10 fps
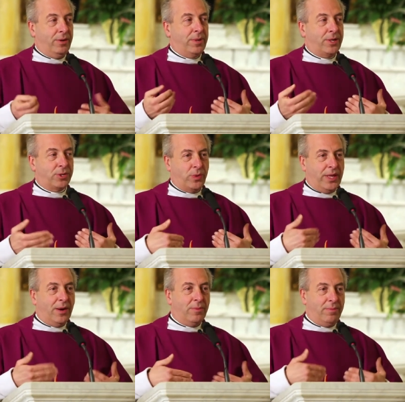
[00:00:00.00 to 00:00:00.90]
because
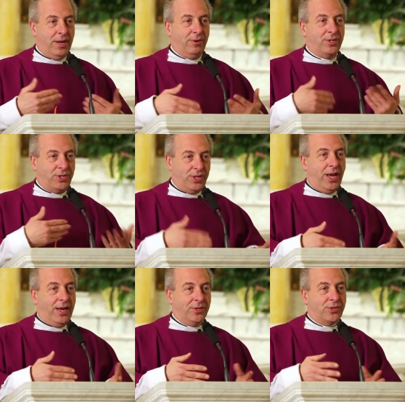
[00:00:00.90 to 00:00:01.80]
without Mary's
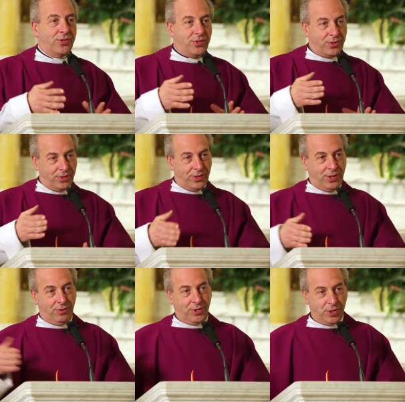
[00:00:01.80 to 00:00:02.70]
yes,
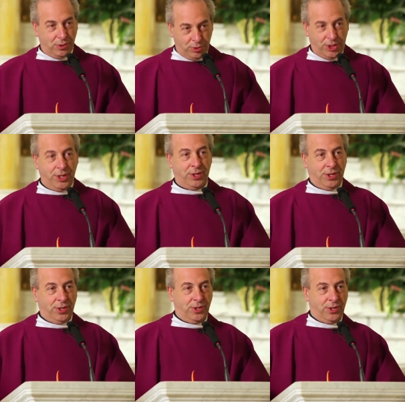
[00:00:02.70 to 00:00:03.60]
there is no
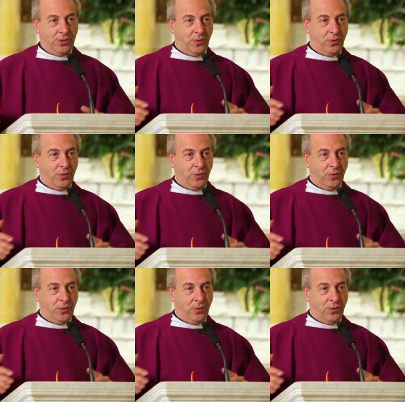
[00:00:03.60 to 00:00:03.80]
Jesus.